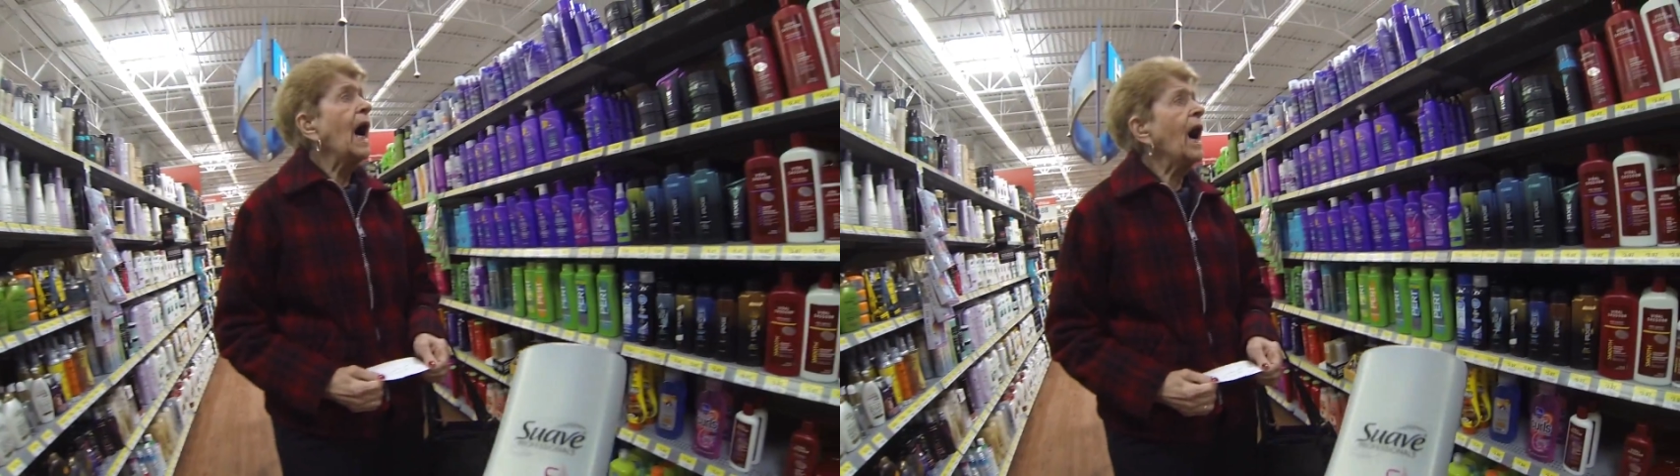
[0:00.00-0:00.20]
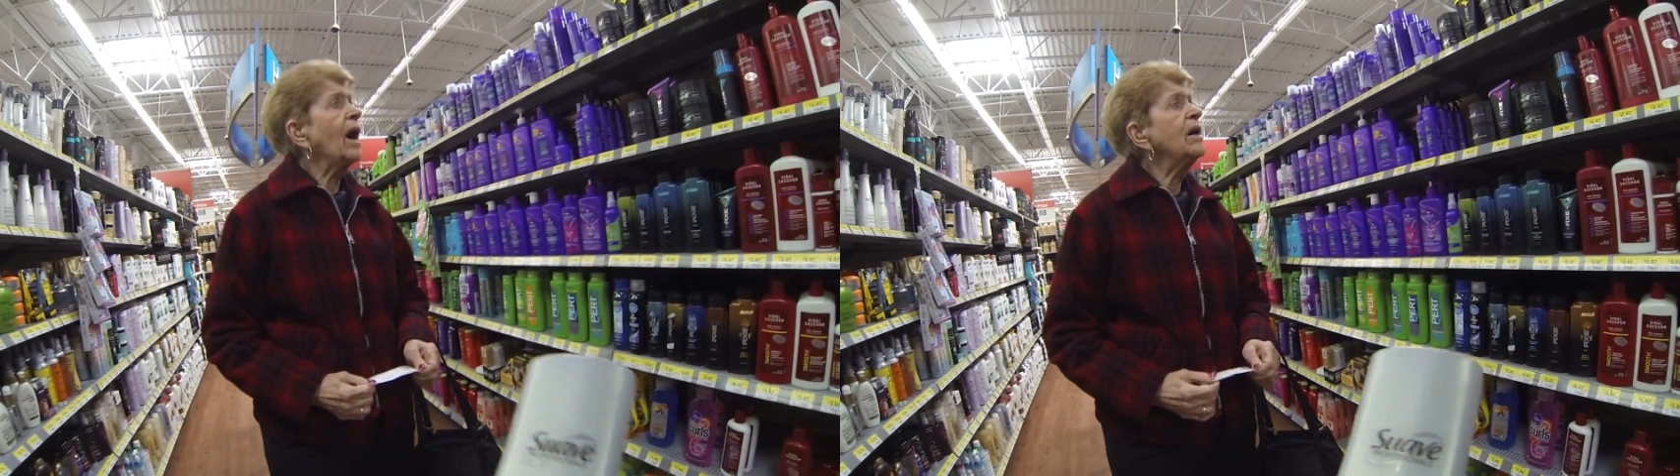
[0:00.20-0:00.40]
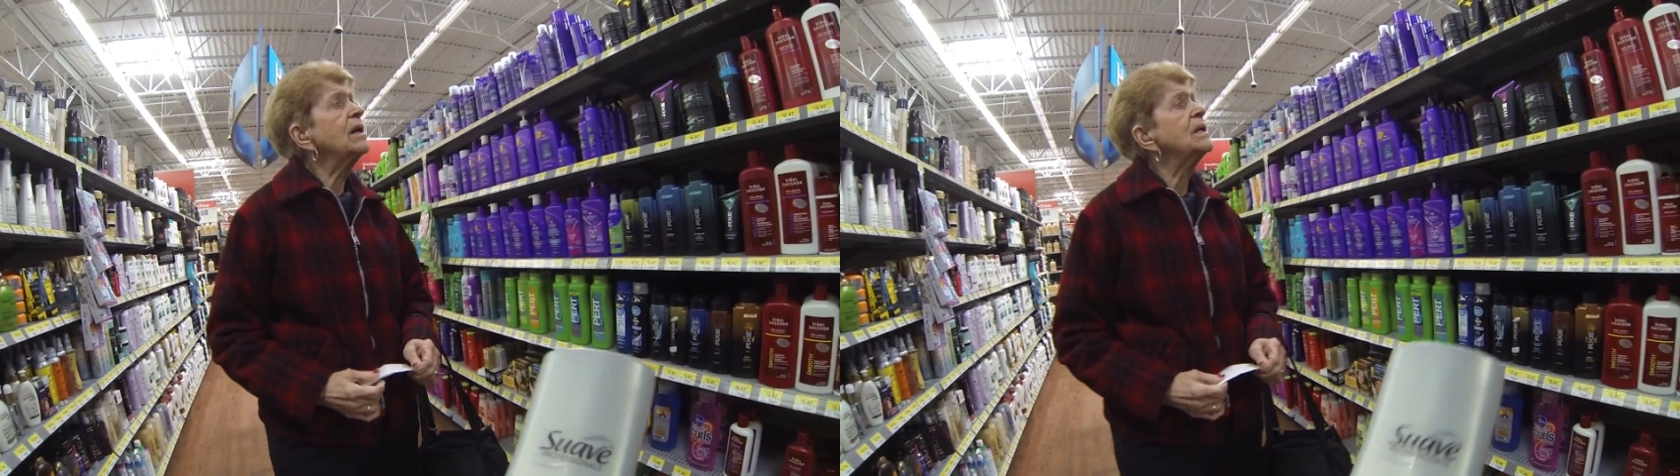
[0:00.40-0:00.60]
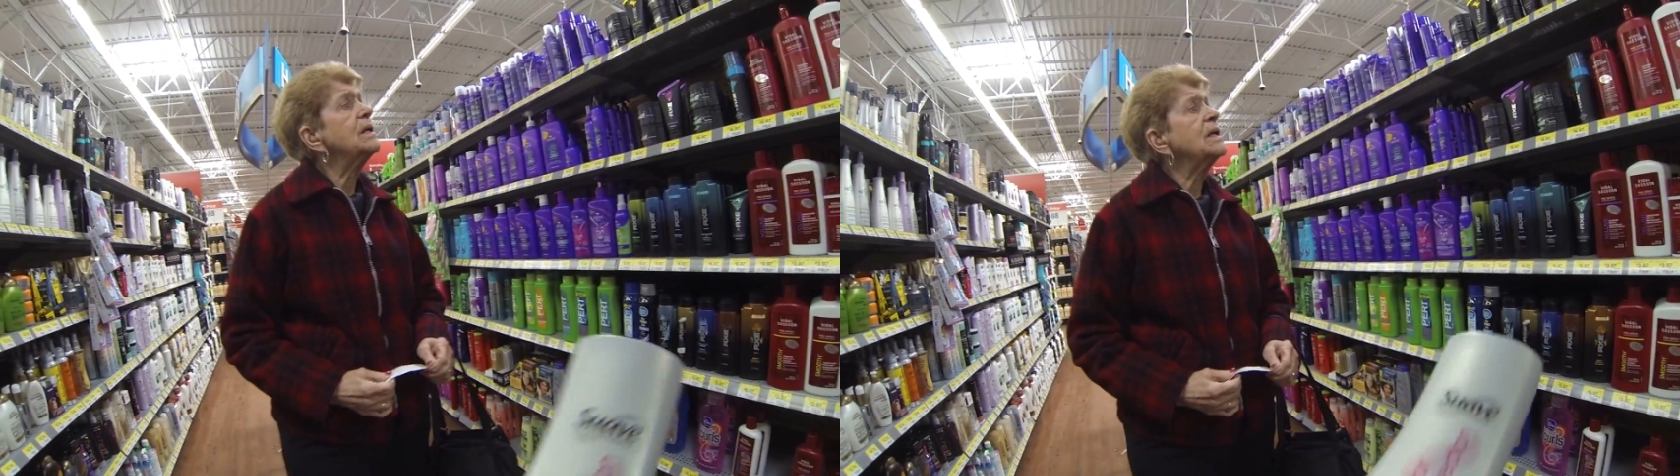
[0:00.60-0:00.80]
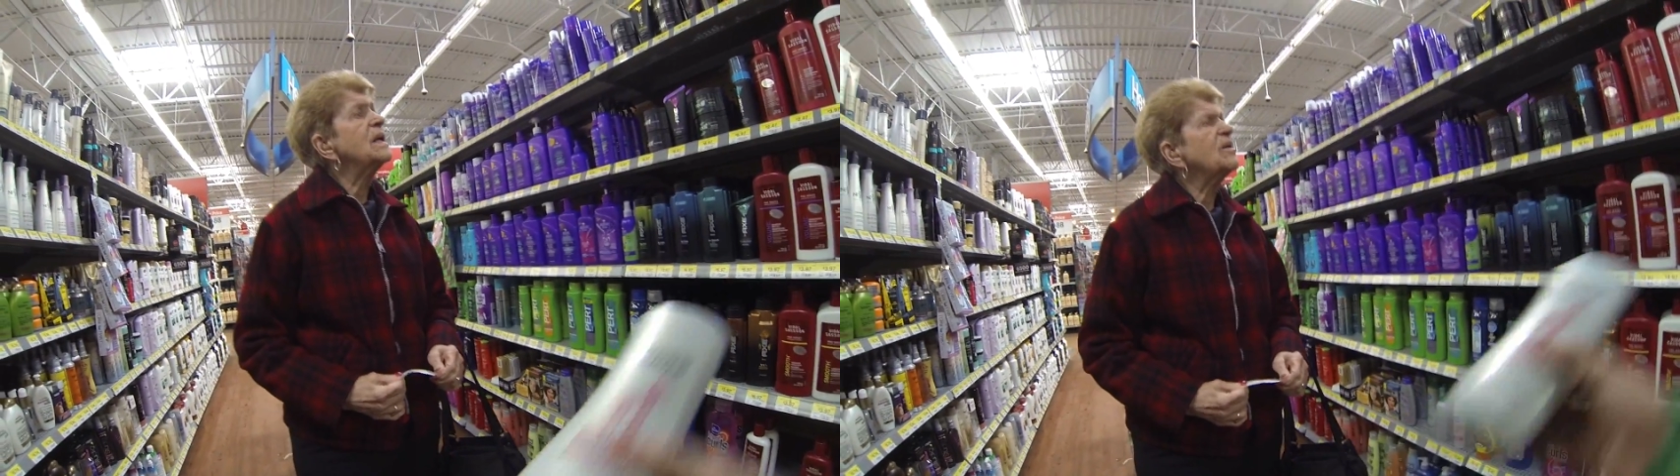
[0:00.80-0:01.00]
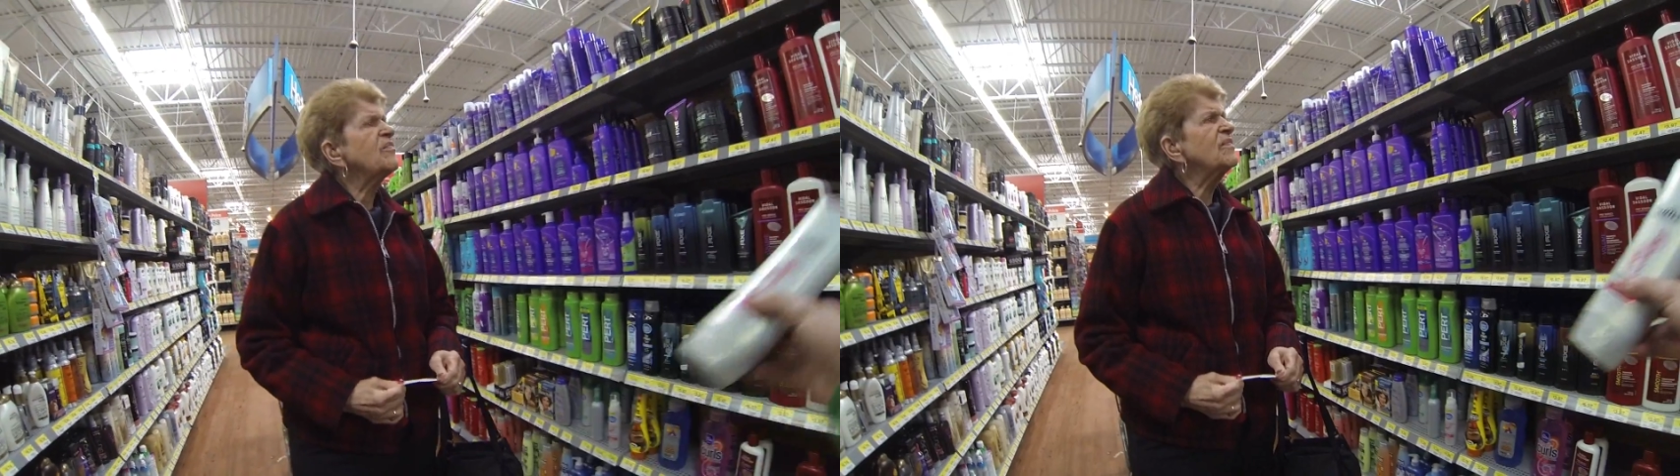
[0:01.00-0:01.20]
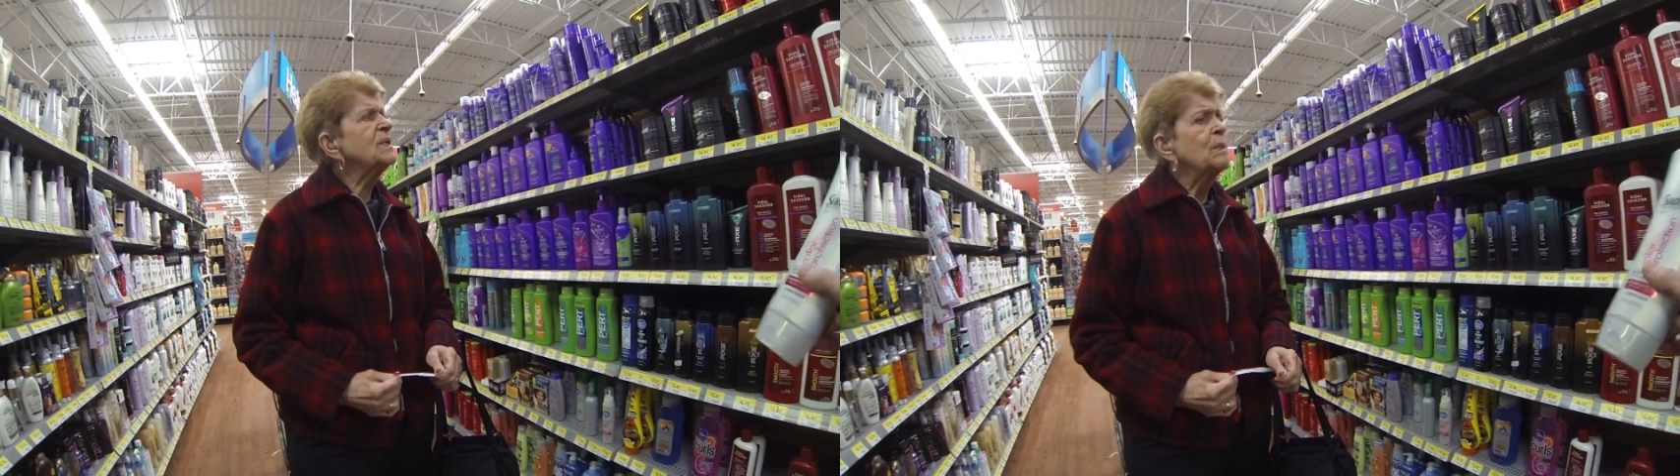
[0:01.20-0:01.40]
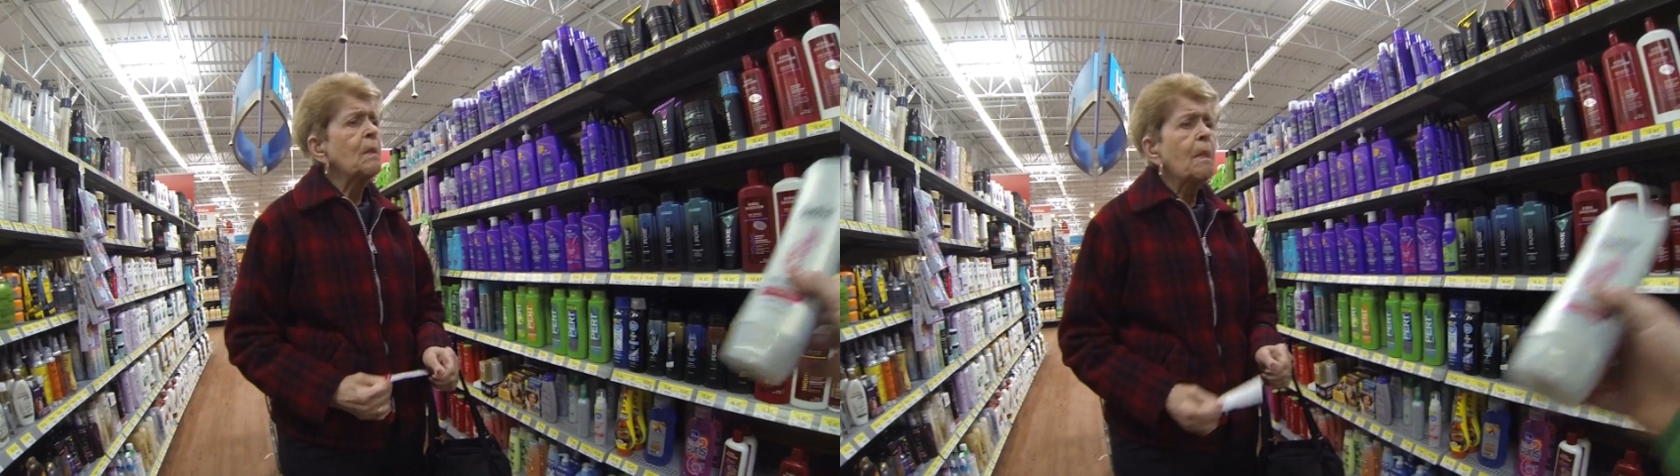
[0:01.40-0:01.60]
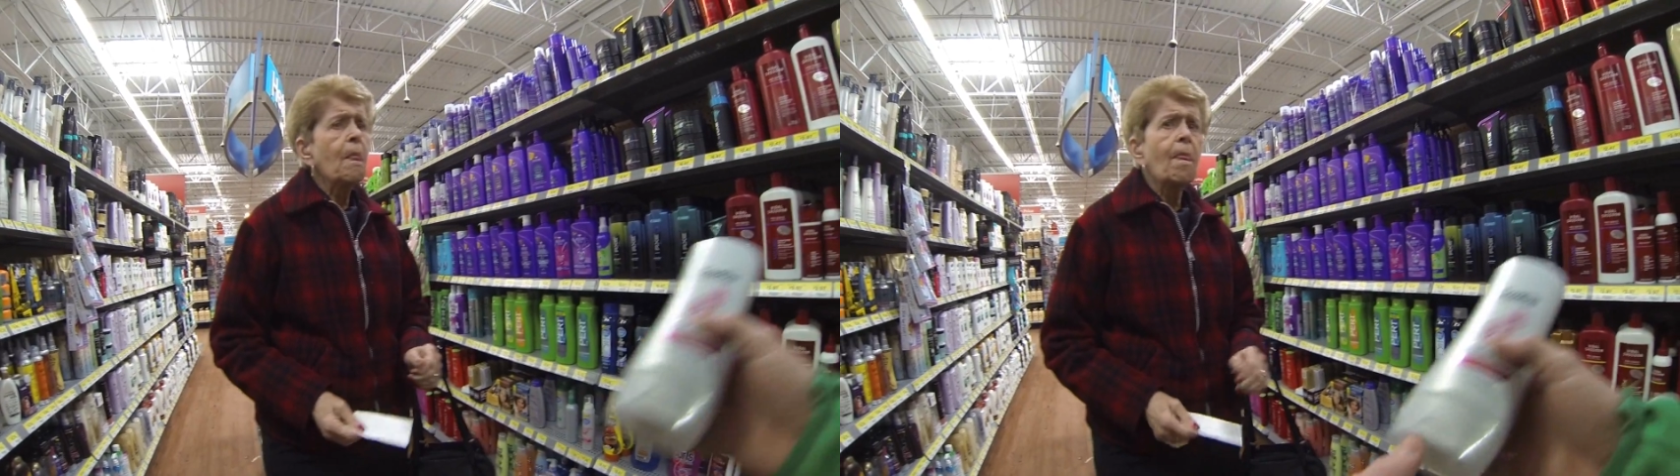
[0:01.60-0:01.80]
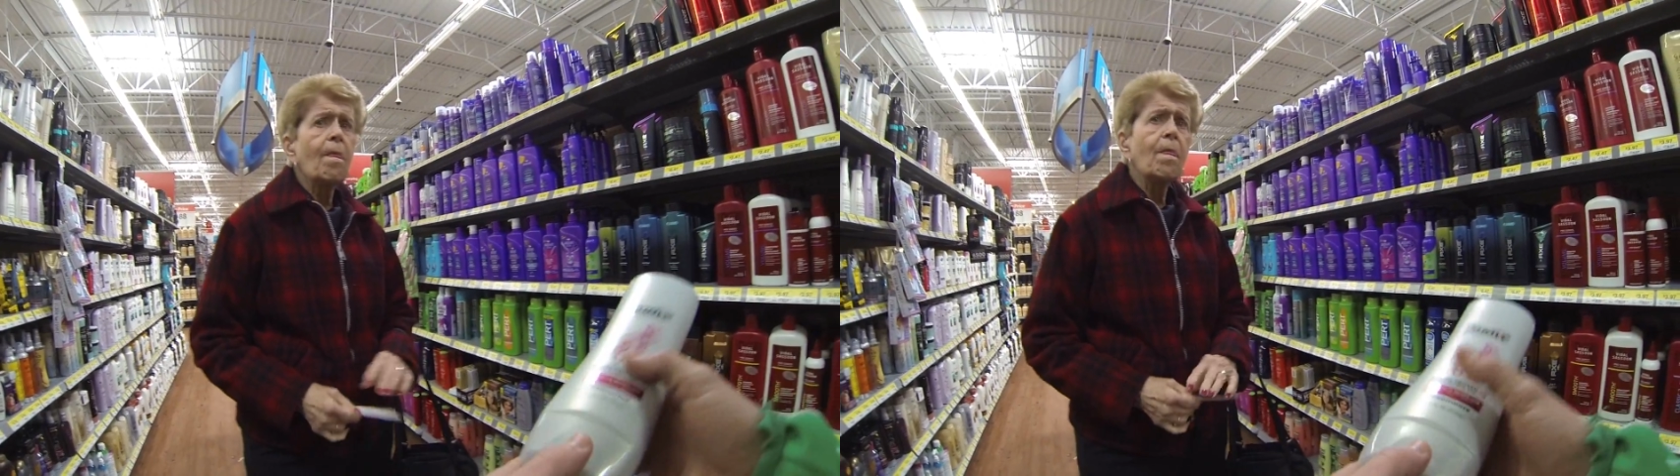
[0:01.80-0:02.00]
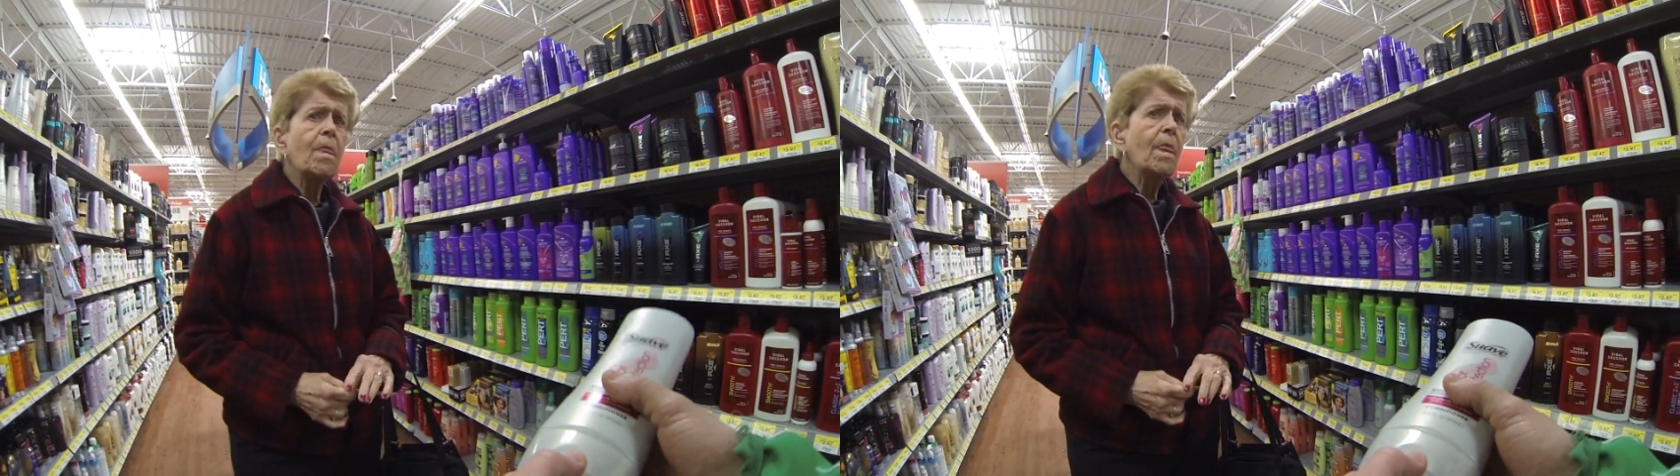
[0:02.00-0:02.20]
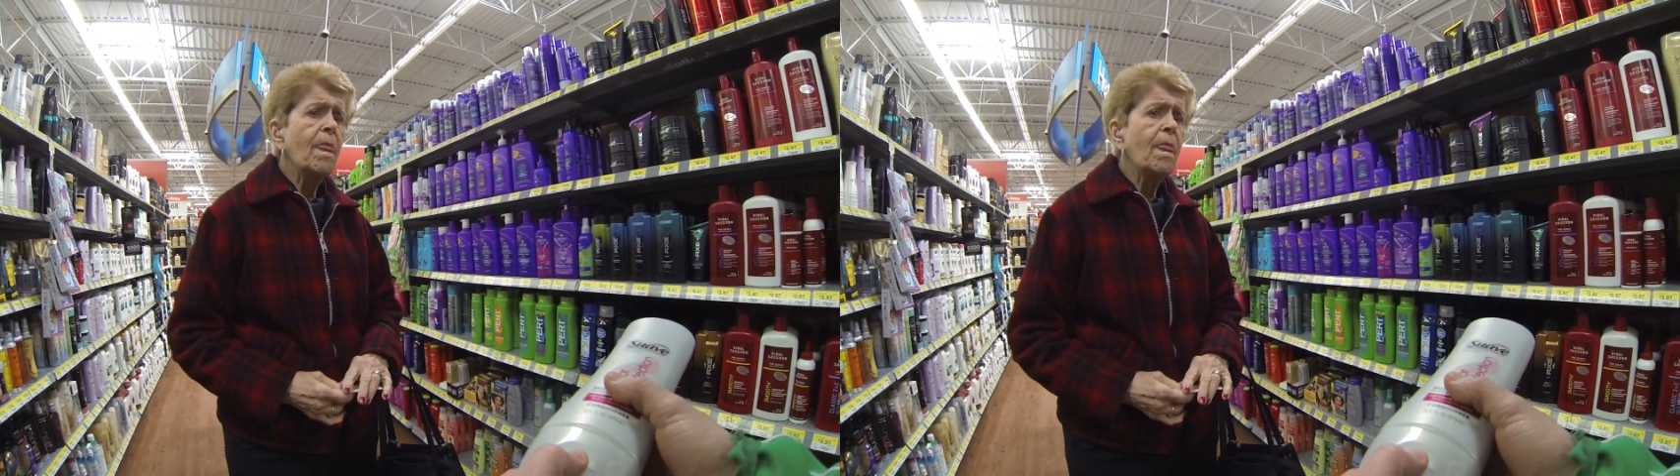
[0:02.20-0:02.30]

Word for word: I don't know. Do you know if this one